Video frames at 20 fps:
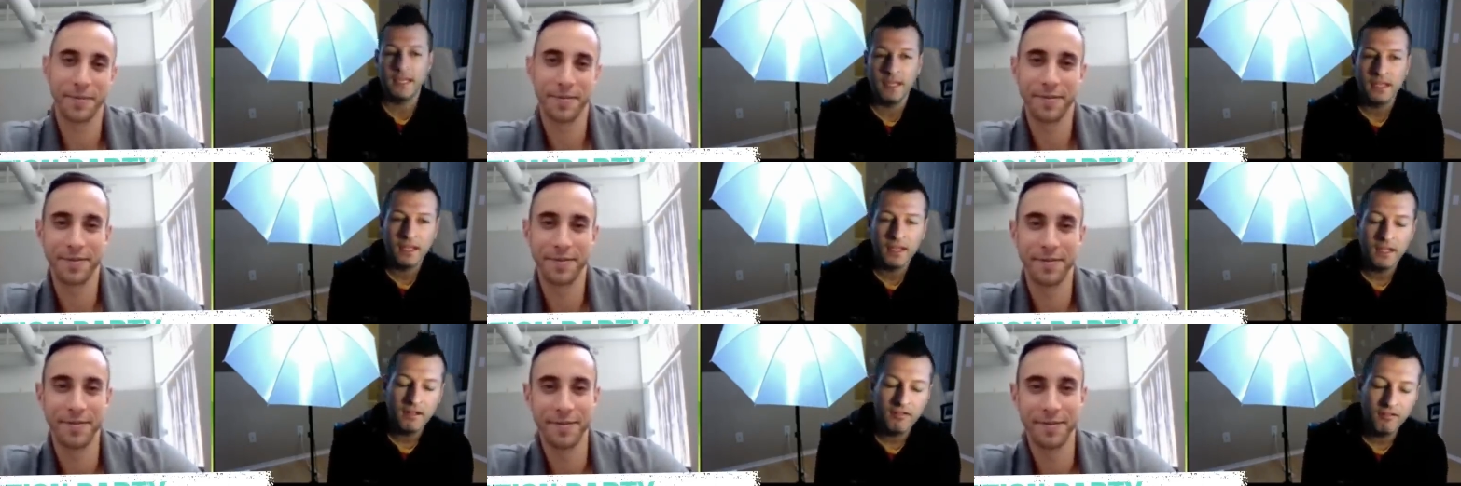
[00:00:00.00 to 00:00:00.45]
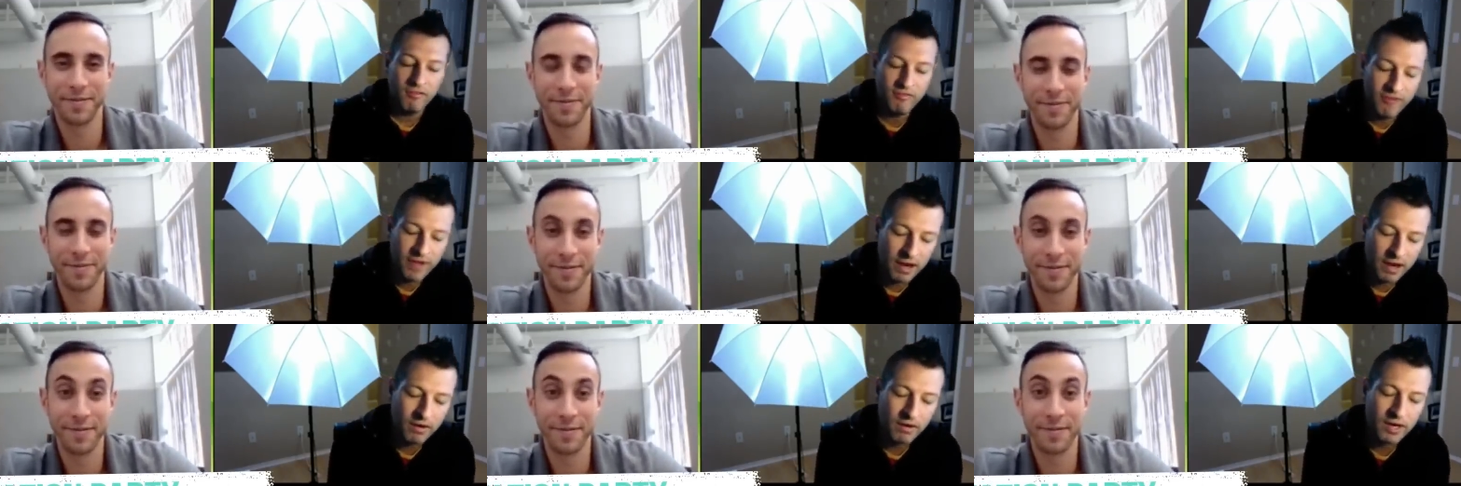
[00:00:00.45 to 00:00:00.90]

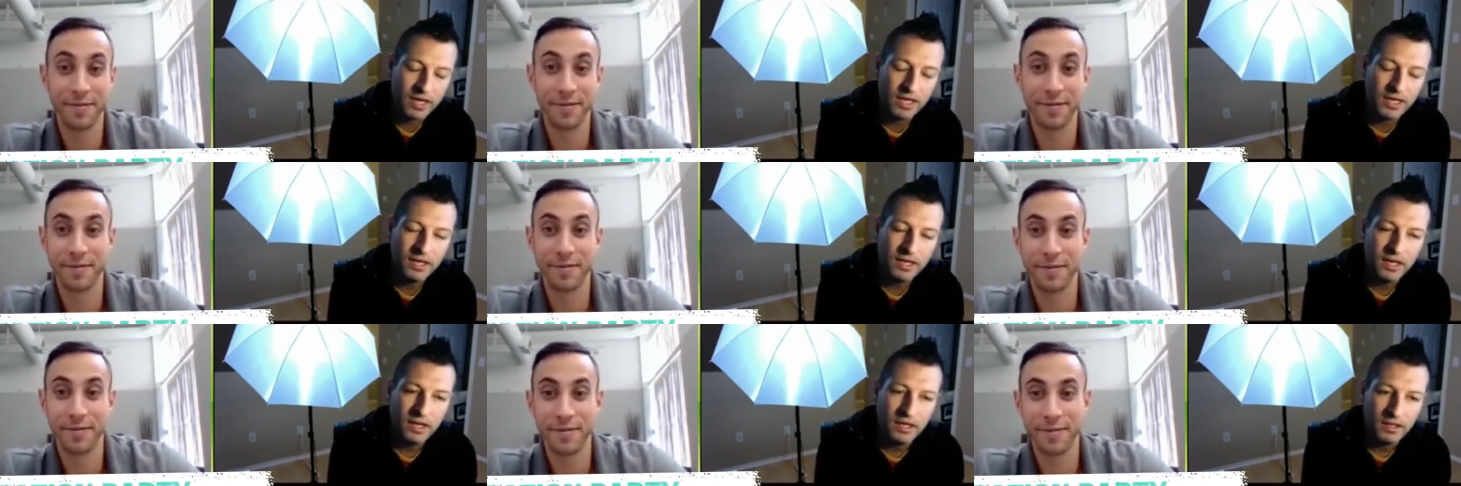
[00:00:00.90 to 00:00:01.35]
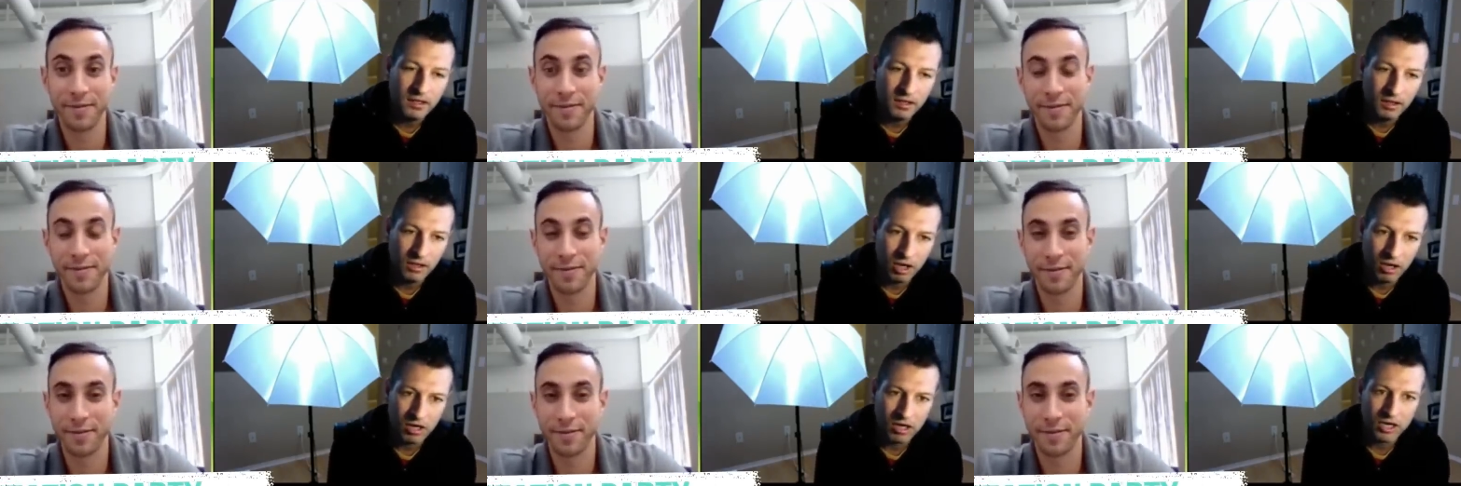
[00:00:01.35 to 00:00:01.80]
Speaker 1: very
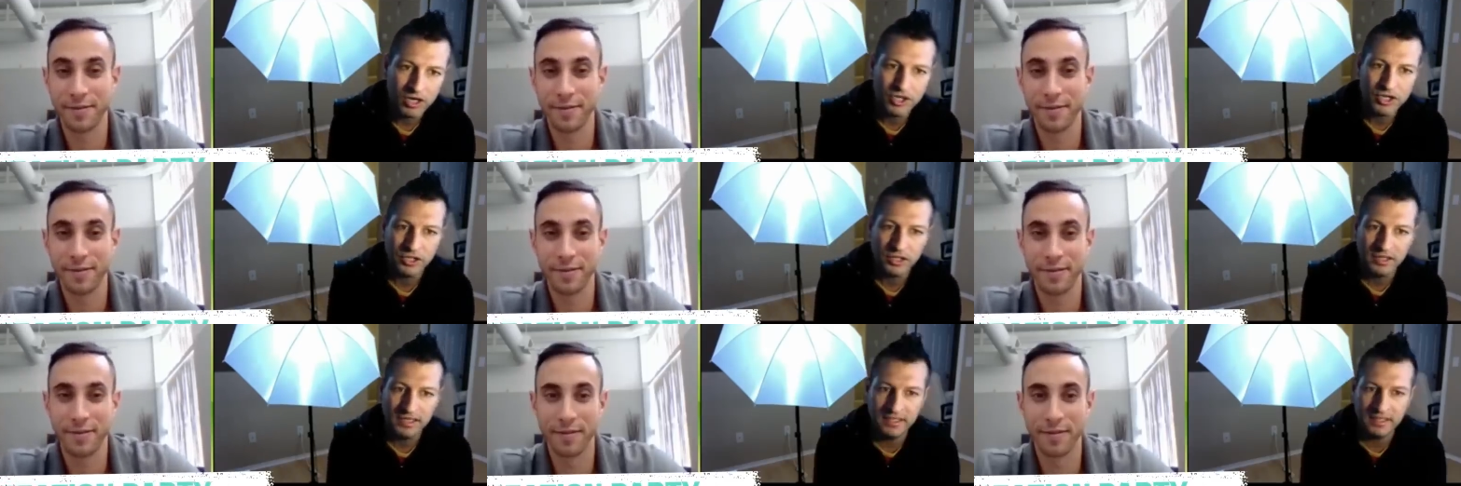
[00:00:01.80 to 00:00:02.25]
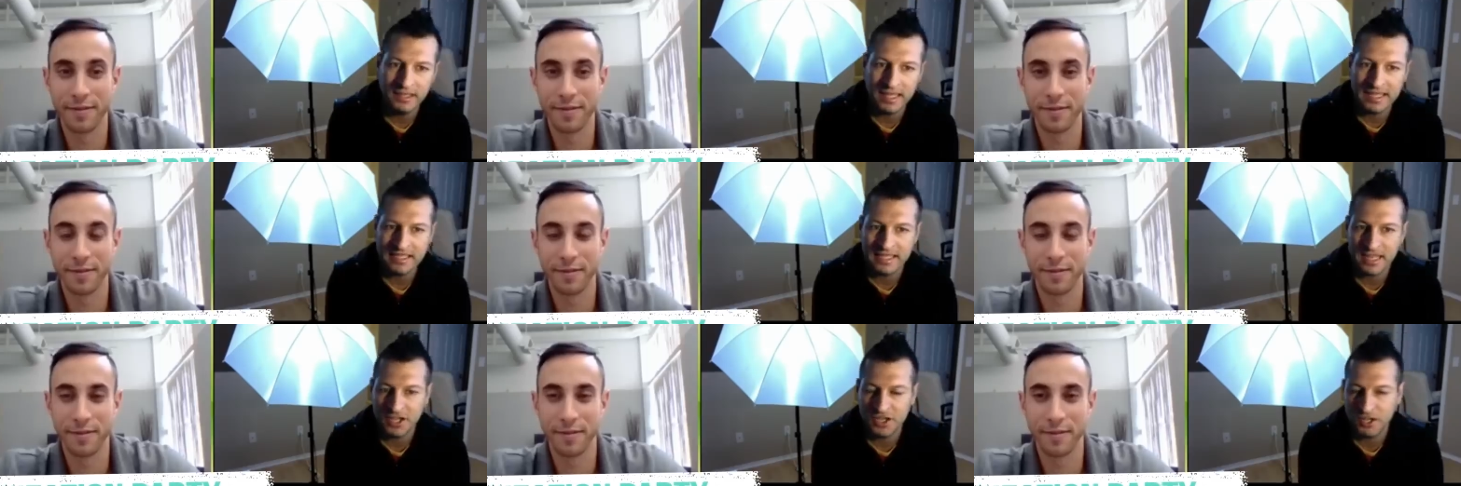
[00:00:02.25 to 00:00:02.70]
large
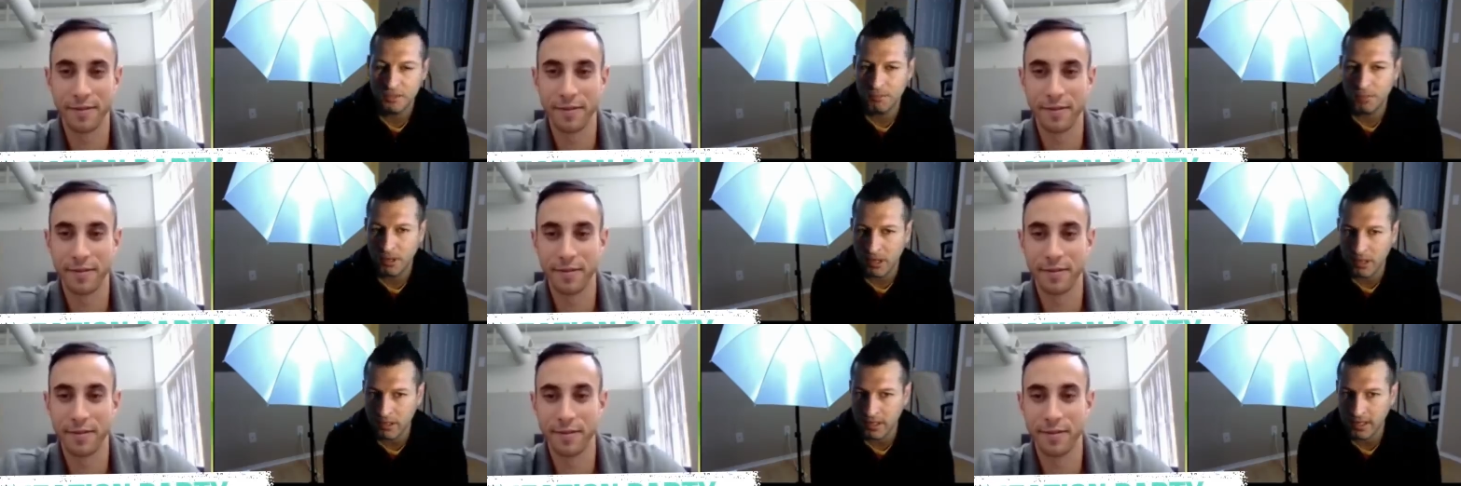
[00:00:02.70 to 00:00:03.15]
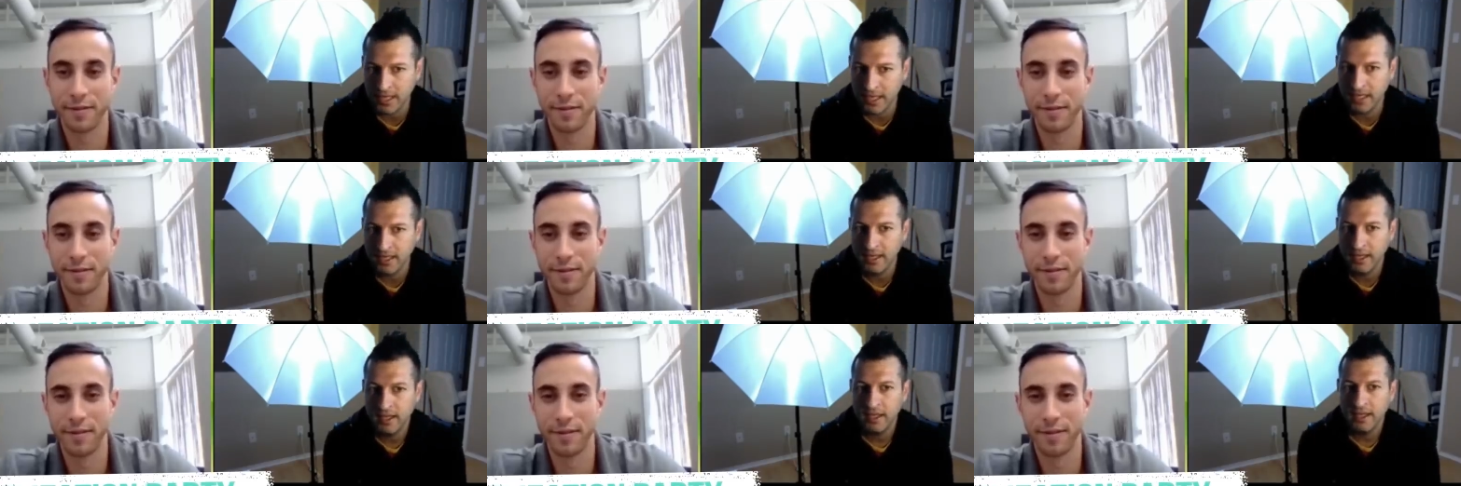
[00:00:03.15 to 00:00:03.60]
legalization party.
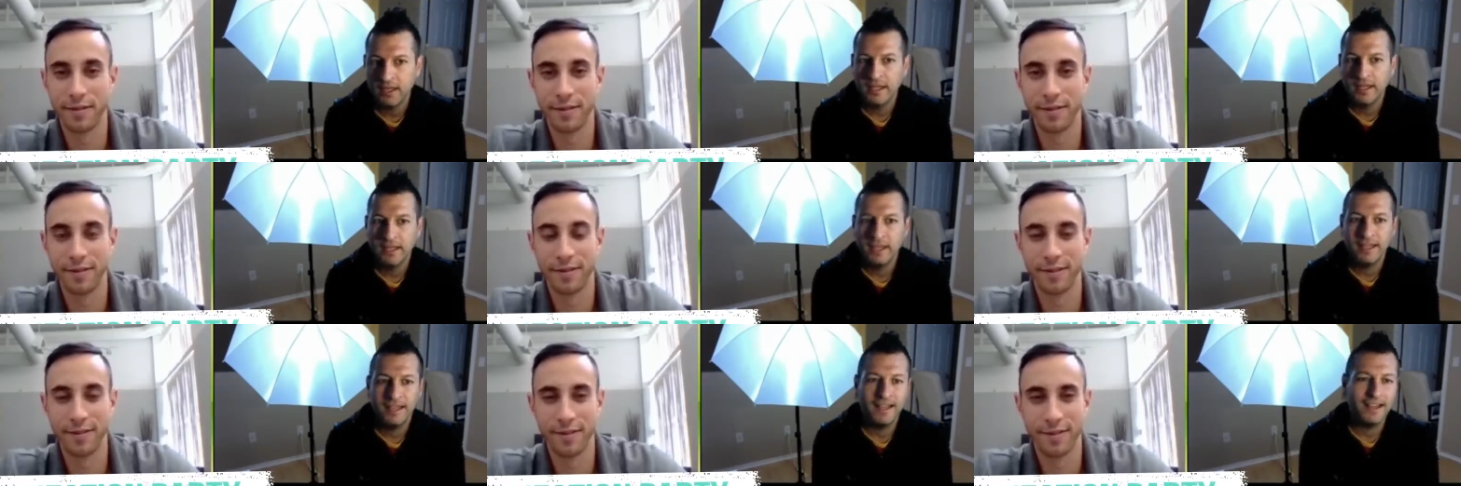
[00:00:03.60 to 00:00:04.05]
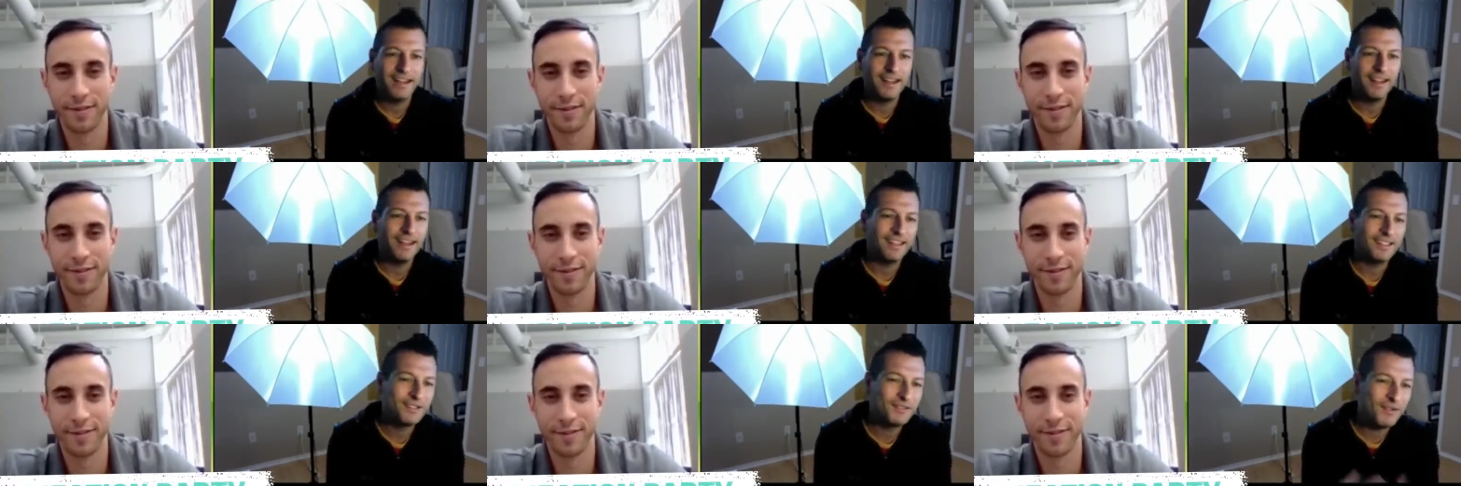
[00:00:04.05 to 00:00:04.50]
Uh,
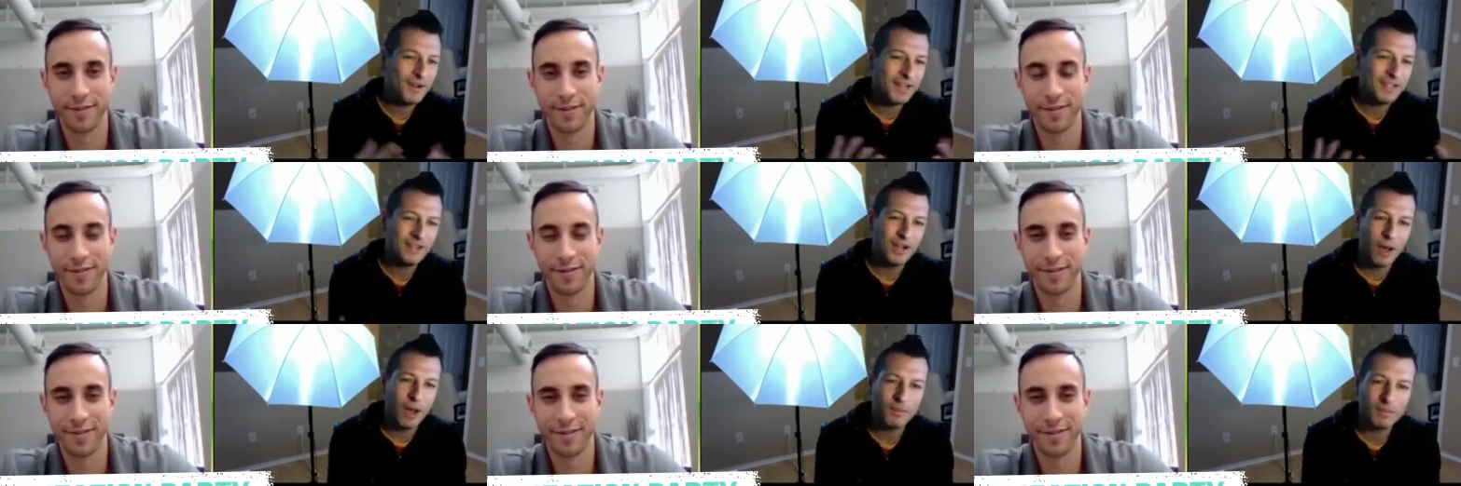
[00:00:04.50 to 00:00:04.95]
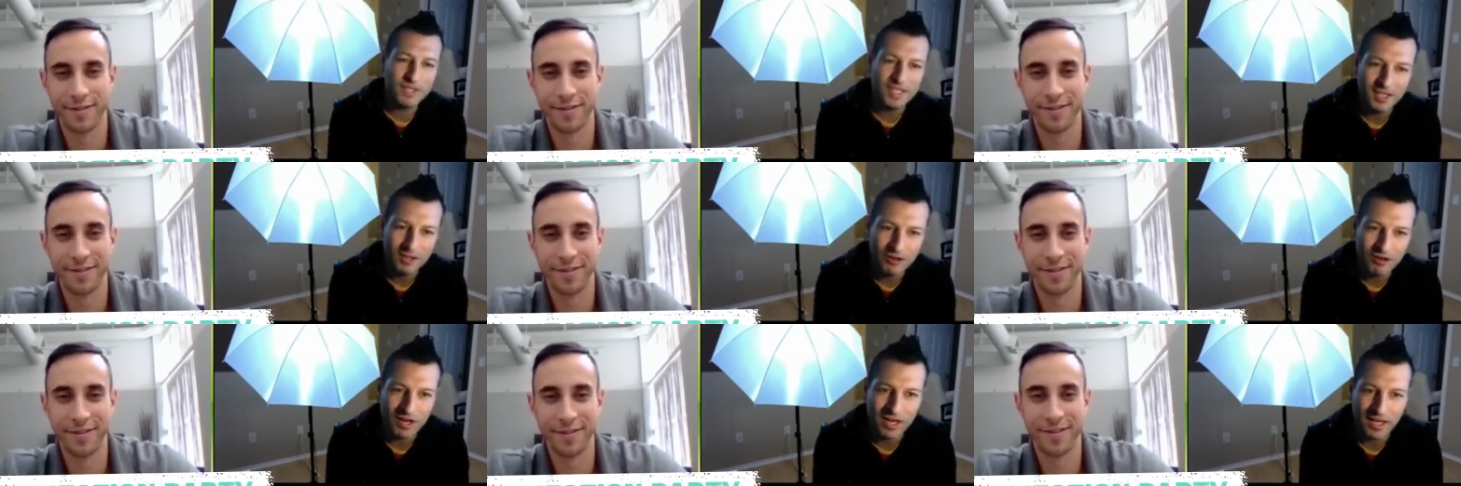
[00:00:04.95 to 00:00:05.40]
it's very top secret,